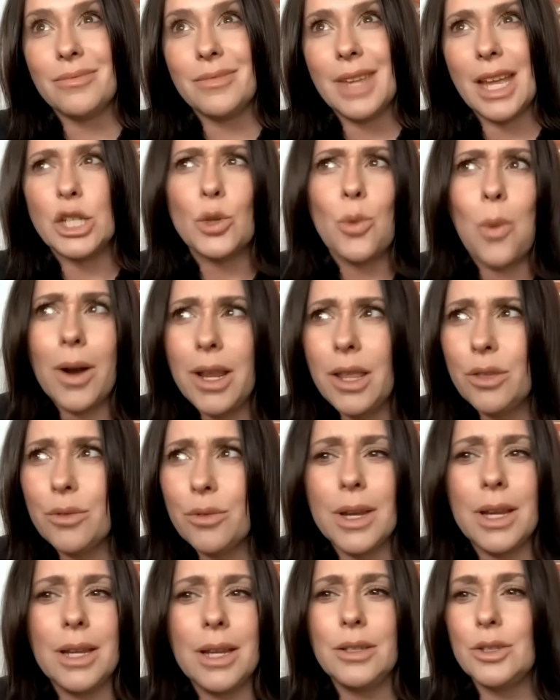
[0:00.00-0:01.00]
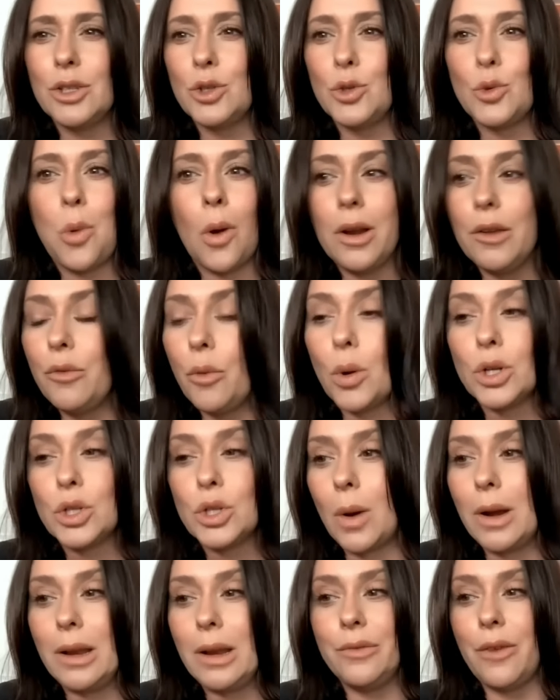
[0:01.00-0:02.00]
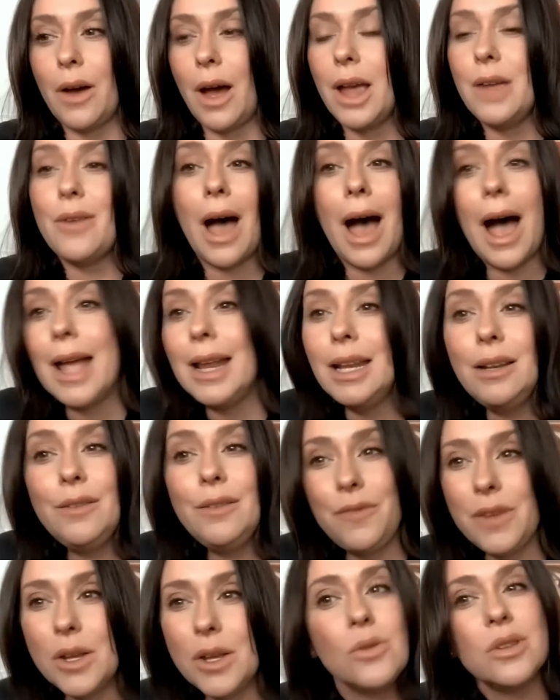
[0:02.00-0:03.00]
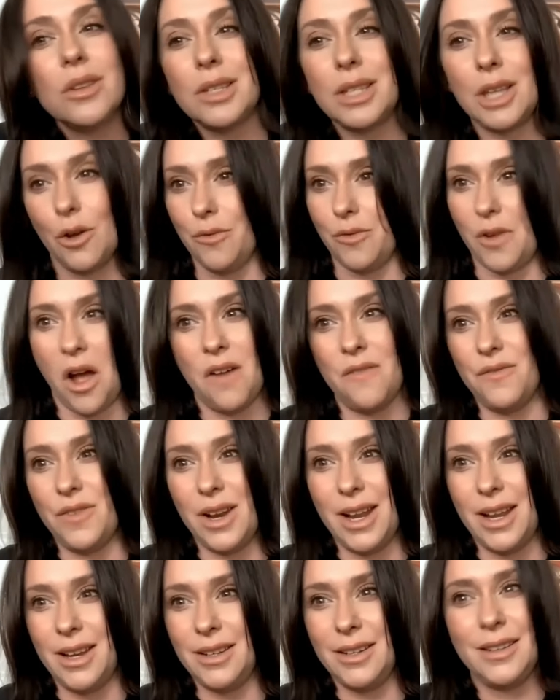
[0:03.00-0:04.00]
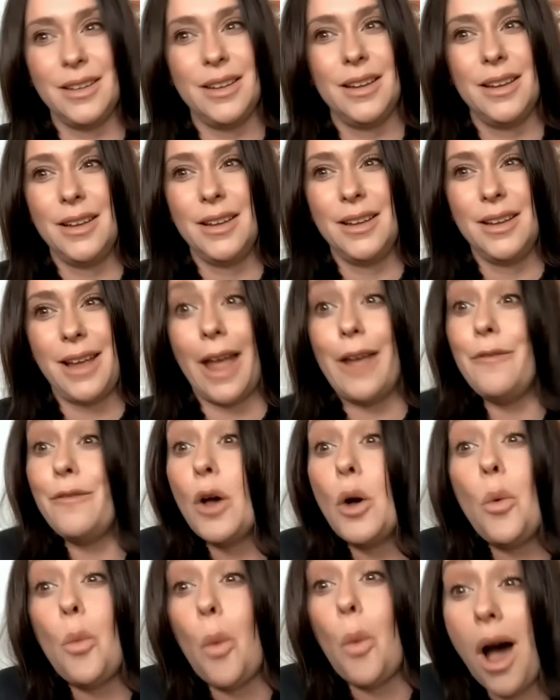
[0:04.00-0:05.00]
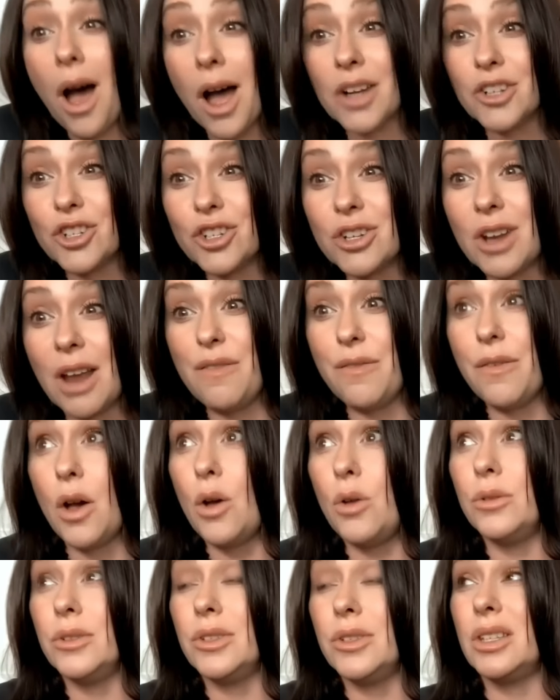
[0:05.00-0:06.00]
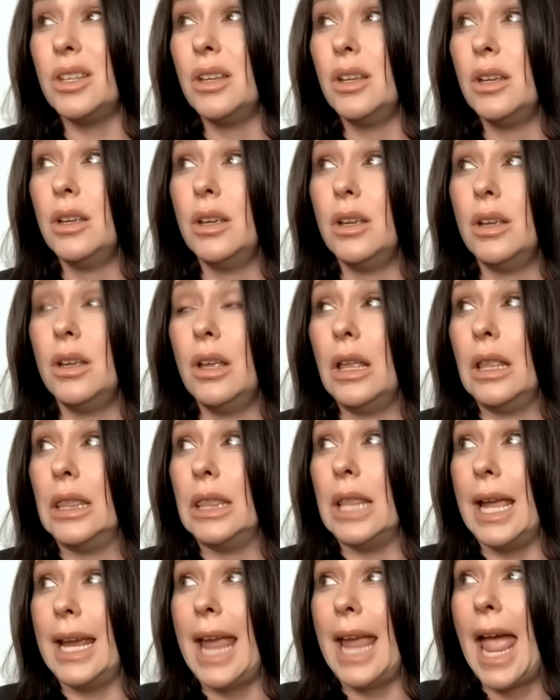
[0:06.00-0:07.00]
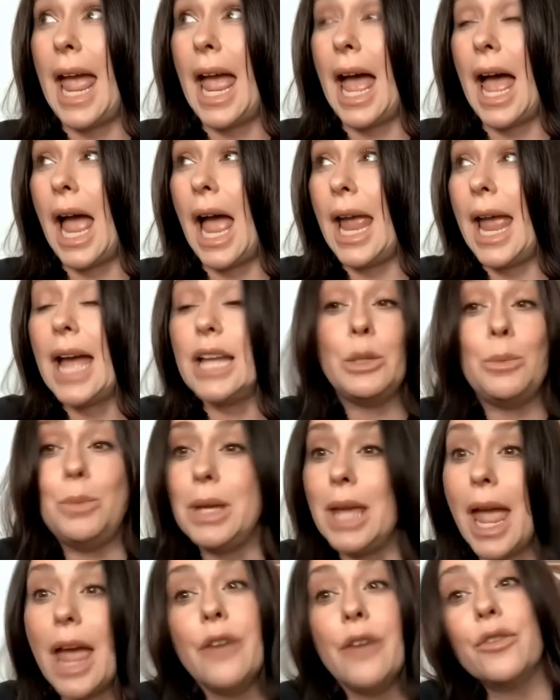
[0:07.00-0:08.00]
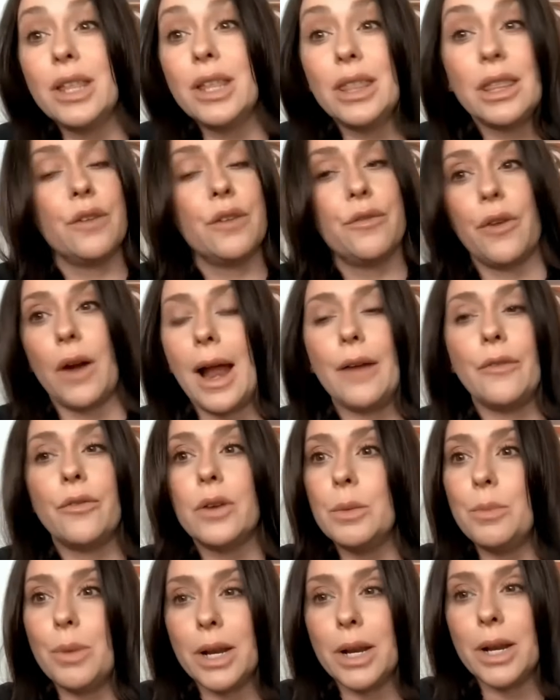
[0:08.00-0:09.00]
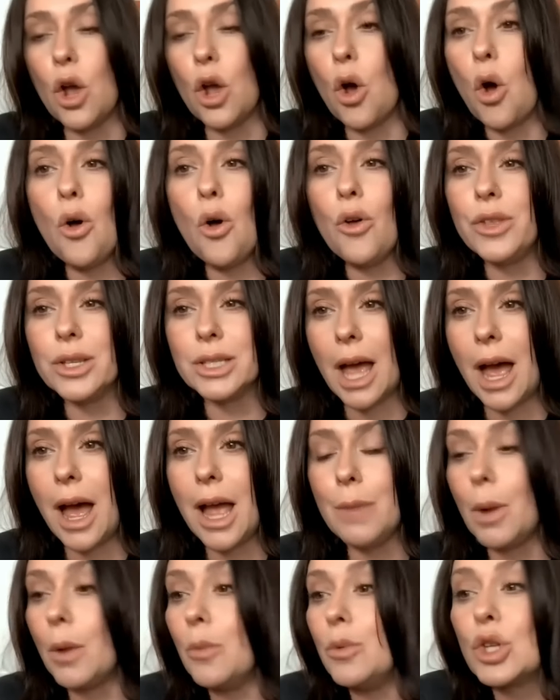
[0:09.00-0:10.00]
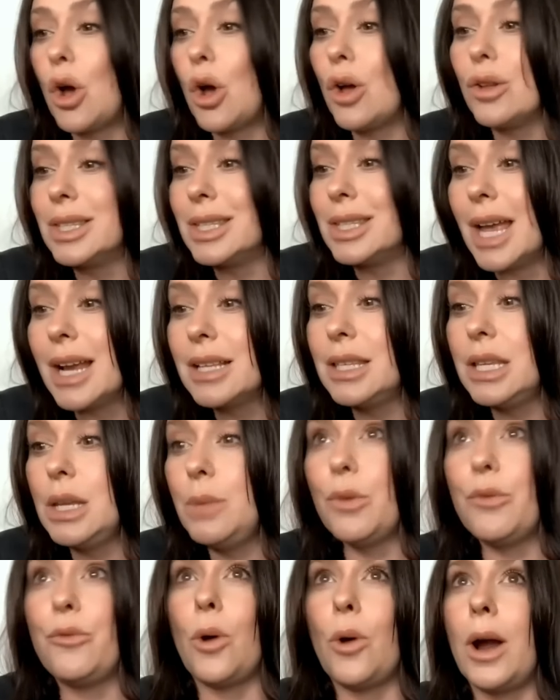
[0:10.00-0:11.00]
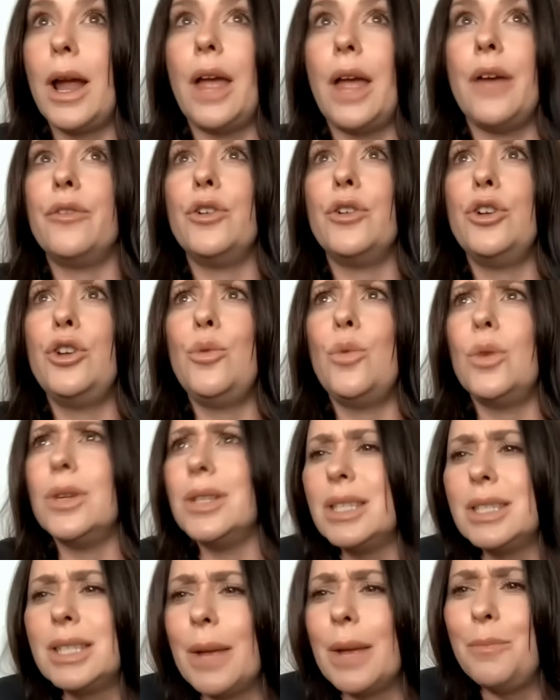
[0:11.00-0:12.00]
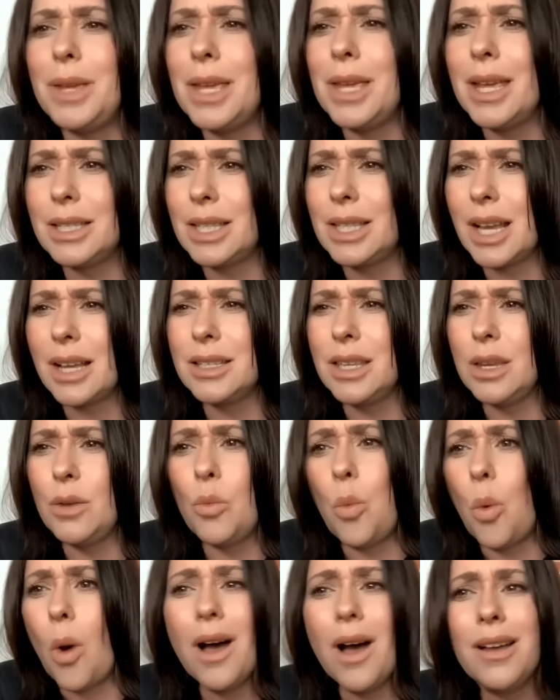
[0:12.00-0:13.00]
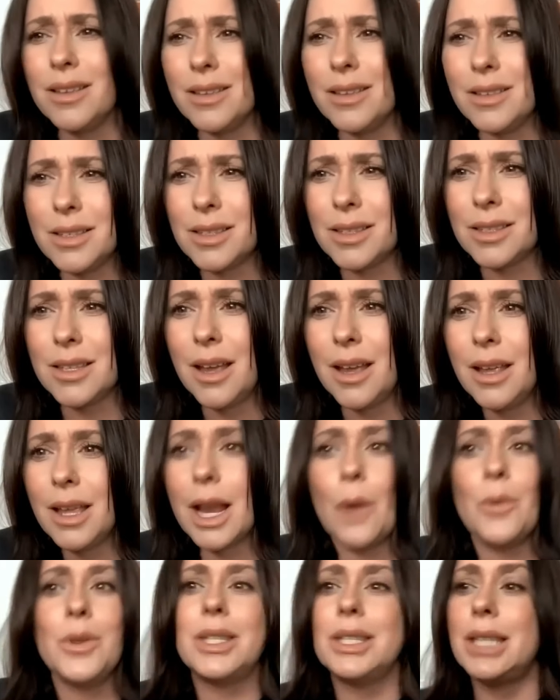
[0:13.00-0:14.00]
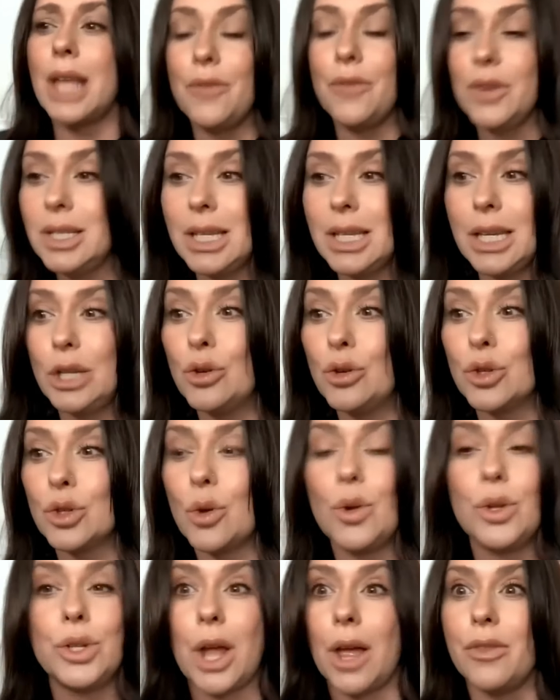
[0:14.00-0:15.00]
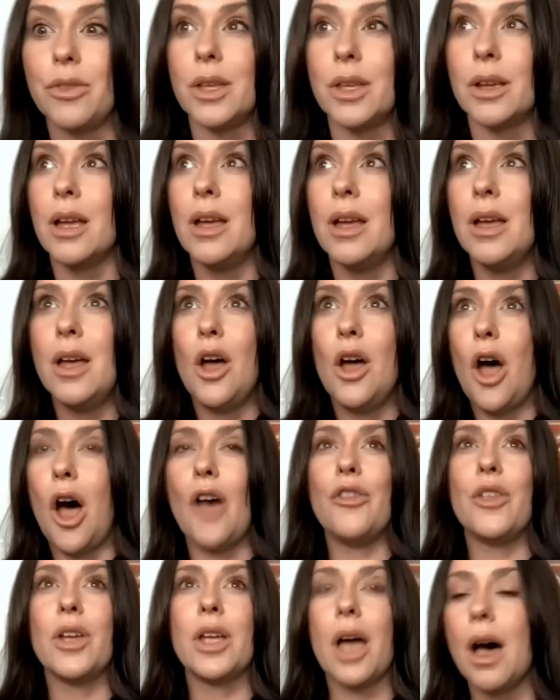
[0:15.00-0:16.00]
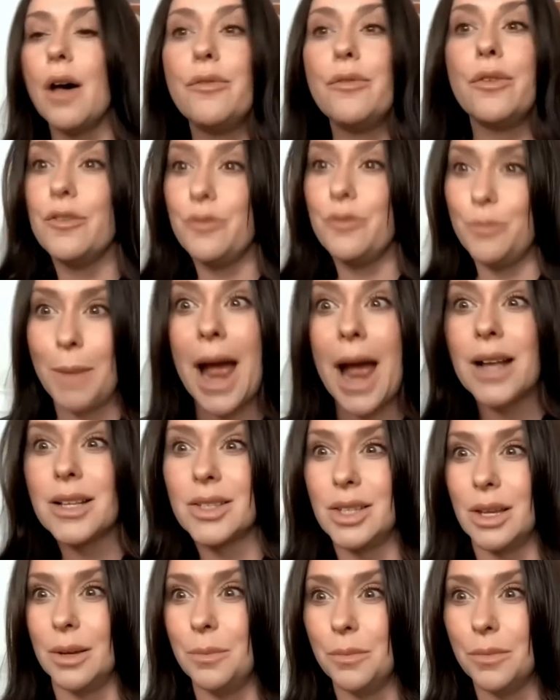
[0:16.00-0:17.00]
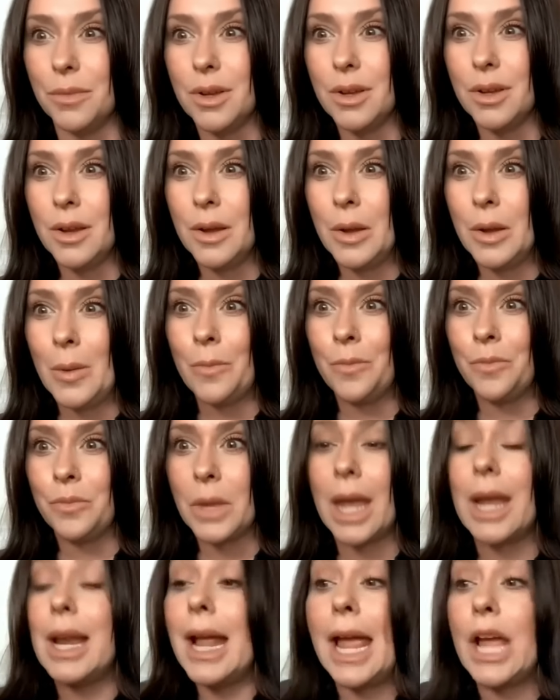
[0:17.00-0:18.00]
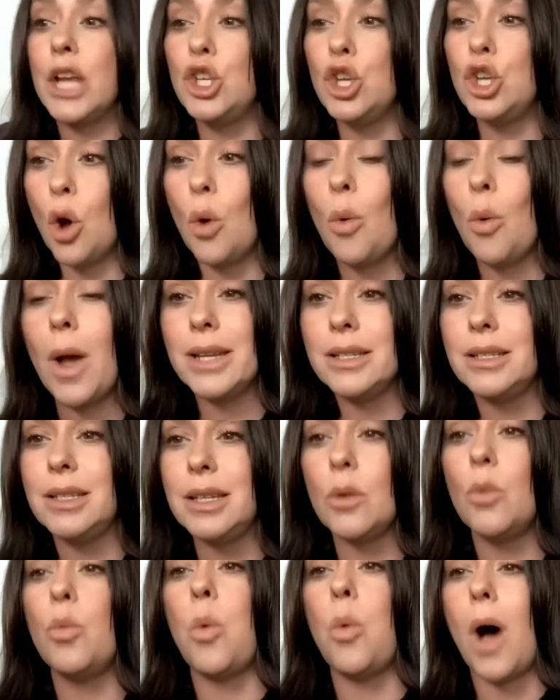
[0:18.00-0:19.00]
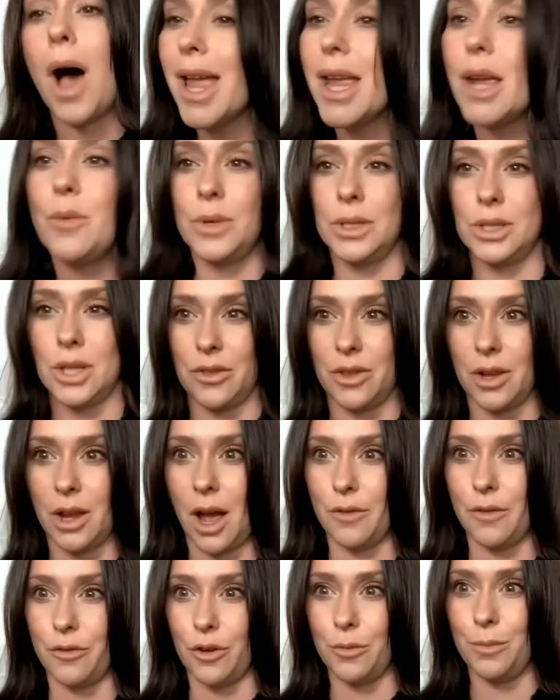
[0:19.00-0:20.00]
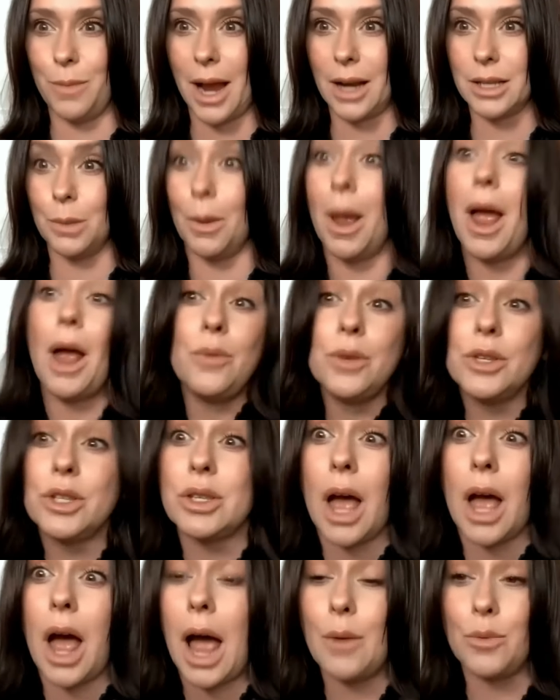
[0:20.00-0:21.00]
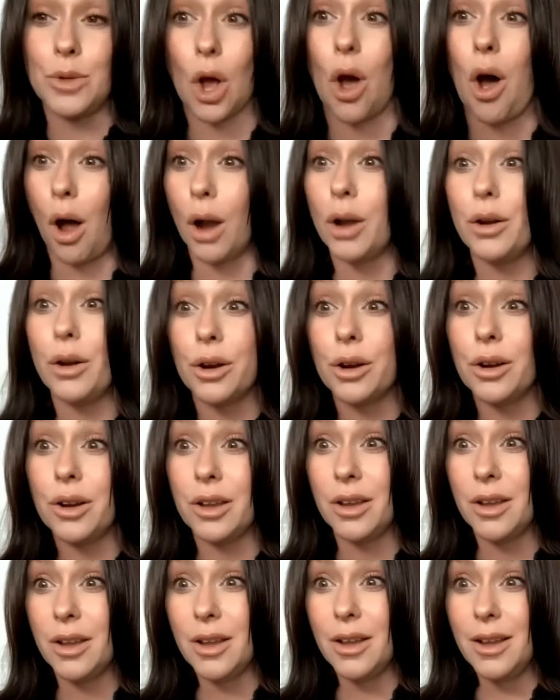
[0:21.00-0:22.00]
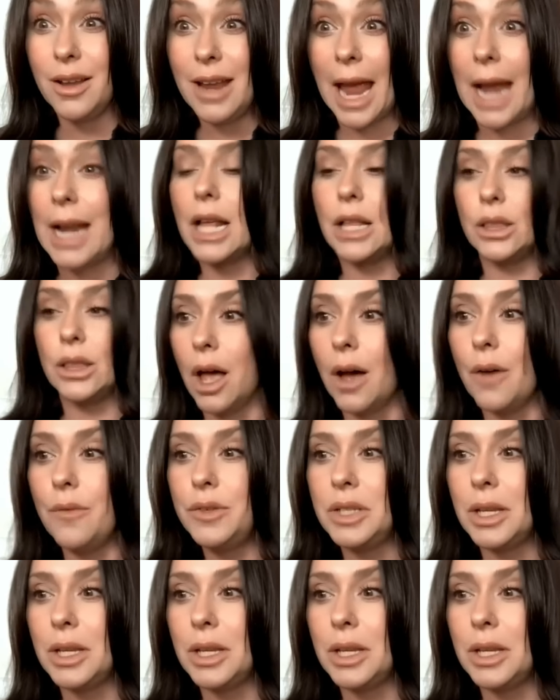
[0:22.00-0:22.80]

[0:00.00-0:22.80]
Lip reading: at 23, 24, 25, I didn't feel self-confident. I felt watched. I felt like I had to be everything for everybody all the time. I was called sexy before I ever knew what being sexy was. Like I was 17 years old on the cover of Maxim. And I had no idea why I was on the cover of Maxim. I was honored and I loved